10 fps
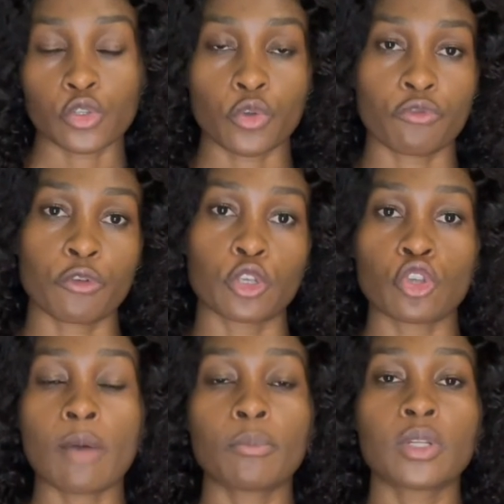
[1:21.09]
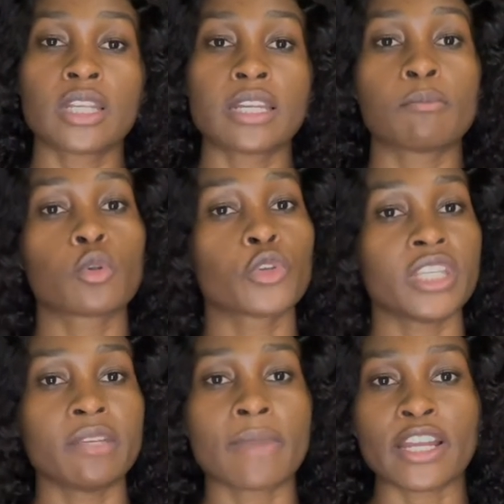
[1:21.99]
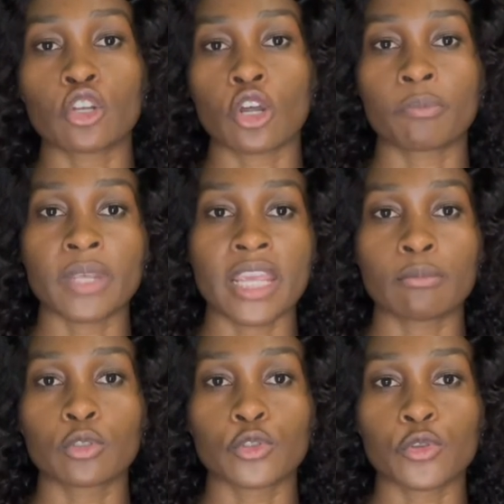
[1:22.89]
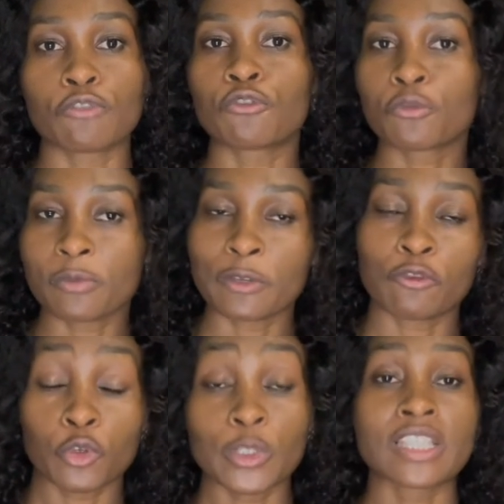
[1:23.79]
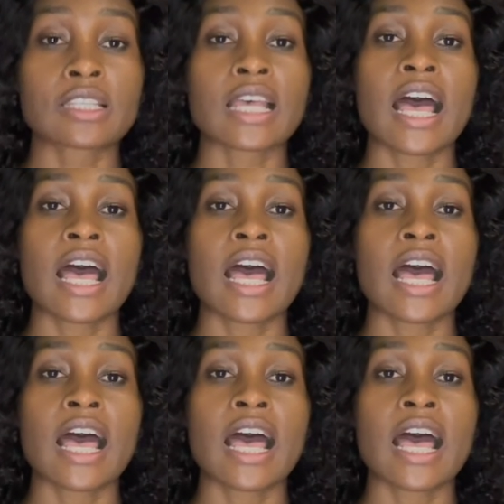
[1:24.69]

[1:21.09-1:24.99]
So, for example, an employee might not be able to influence